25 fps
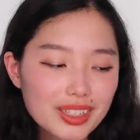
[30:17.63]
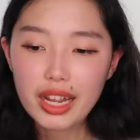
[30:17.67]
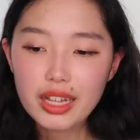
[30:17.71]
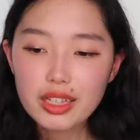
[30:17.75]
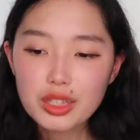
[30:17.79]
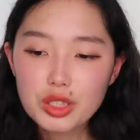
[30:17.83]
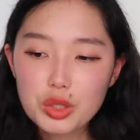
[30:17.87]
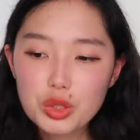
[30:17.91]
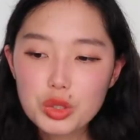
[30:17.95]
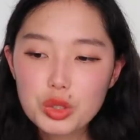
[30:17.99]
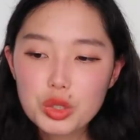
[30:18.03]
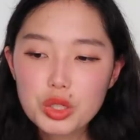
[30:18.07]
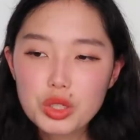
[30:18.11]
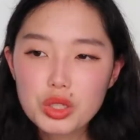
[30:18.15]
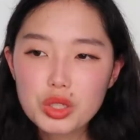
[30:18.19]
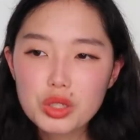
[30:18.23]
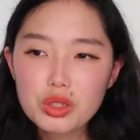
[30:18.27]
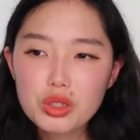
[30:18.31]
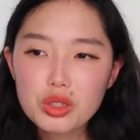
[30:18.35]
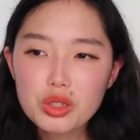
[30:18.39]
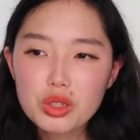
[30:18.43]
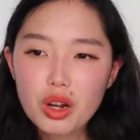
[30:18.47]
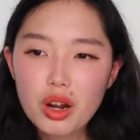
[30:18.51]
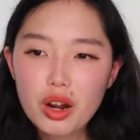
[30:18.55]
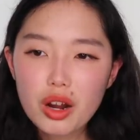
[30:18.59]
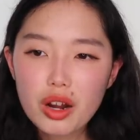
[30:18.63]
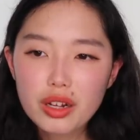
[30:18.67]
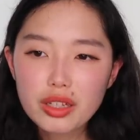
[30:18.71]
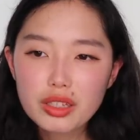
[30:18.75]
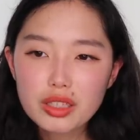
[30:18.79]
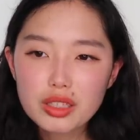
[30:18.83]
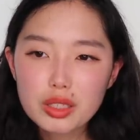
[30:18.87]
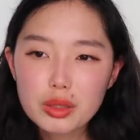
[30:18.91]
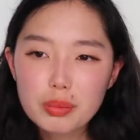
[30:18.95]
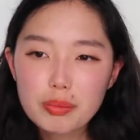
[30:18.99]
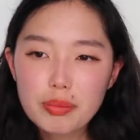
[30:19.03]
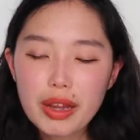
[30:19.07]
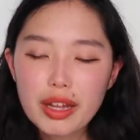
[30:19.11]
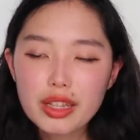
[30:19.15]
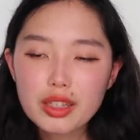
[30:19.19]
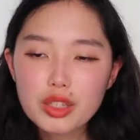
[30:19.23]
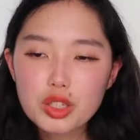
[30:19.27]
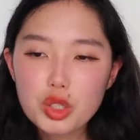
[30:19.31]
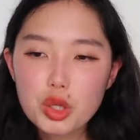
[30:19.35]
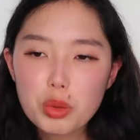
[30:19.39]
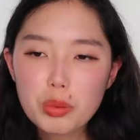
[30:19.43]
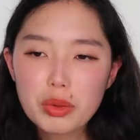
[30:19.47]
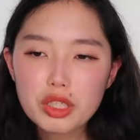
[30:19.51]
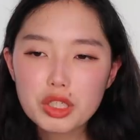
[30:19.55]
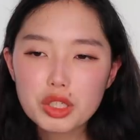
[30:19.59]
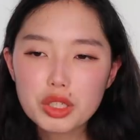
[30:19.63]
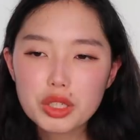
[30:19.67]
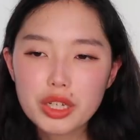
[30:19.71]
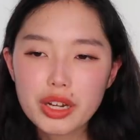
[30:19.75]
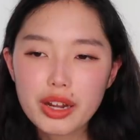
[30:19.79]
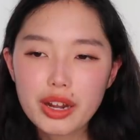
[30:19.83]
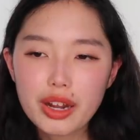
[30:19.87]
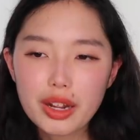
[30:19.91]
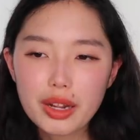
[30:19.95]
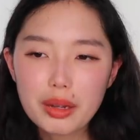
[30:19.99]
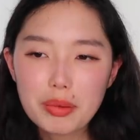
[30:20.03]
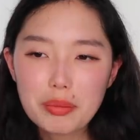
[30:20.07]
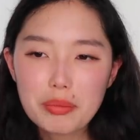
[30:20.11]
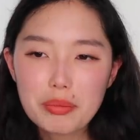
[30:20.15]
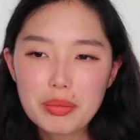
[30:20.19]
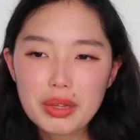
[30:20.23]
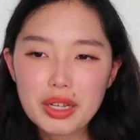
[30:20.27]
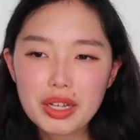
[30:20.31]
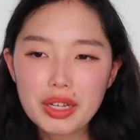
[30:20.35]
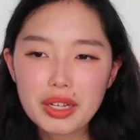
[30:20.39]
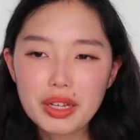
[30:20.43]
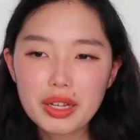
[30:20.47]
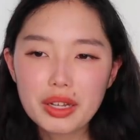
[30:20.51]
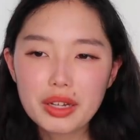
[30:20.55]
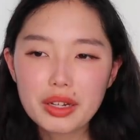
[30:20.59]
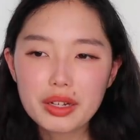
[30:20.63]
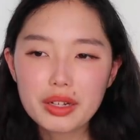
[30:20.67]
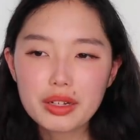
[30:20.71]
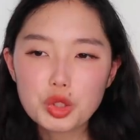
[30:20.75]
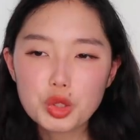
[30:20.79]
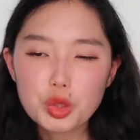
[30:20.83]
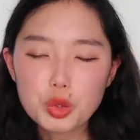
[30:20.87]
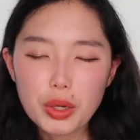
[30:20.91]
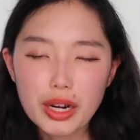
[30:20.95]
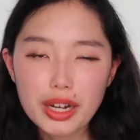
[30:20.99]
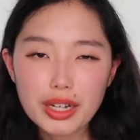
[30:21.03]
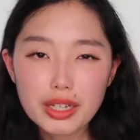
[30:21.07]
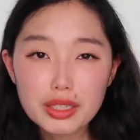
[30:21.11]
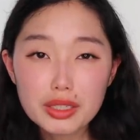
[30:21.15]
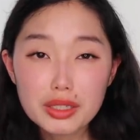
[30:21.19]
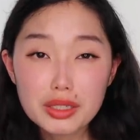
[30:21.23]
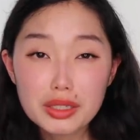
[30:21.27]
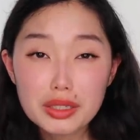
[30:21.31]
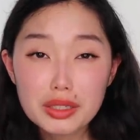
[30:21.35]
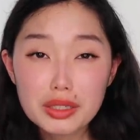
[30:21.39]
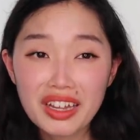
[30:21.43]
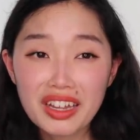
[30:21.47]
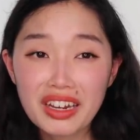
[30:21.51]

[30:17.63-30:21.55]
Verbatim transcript: And to just not spend so much time being stressed